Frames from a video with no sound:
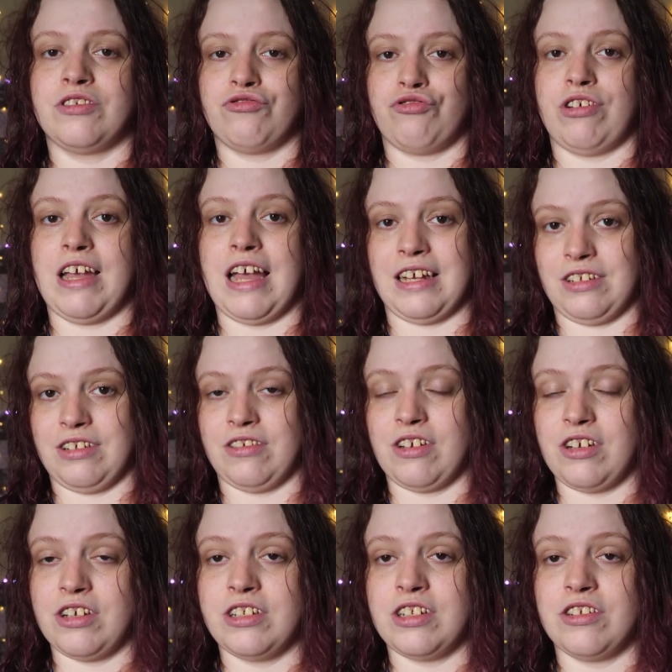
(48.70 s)
to treat
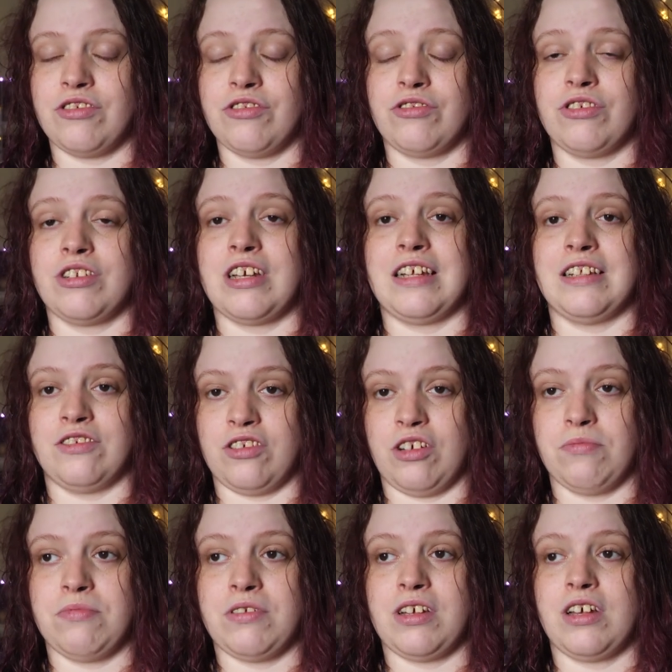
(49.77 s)
anxiety disorder,
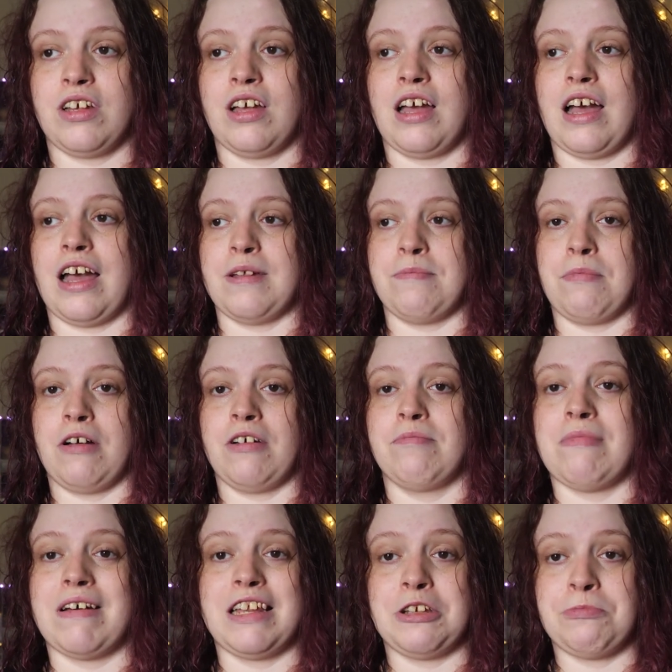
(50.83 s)
insomnia, and
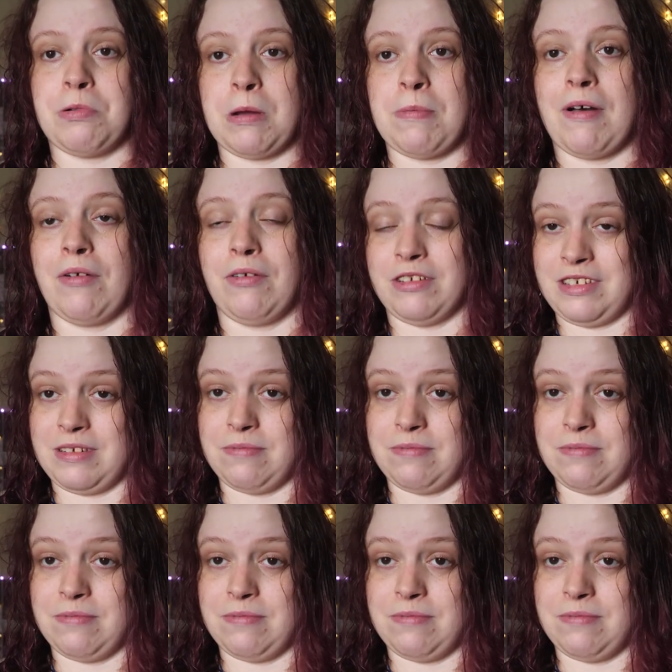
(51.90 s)
manage bipolar